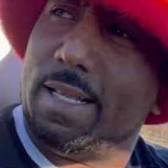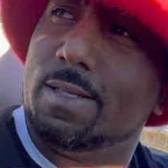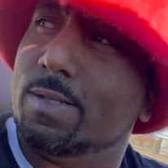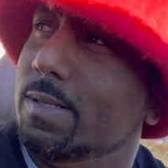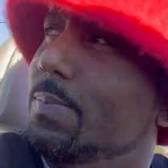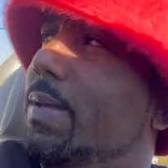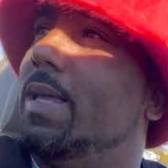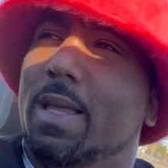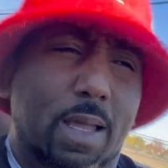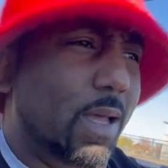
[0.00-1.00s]
It used to
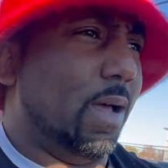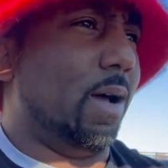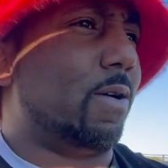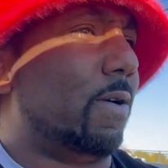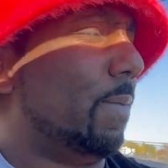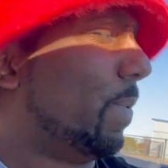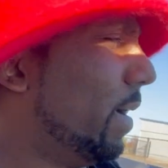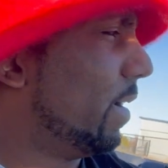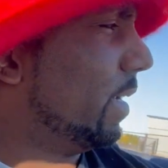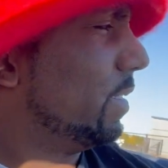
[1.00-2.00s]
be a crip
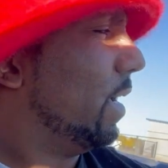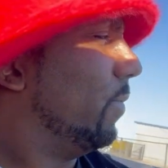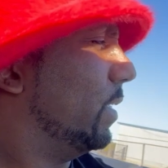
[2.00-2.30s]
area Tell we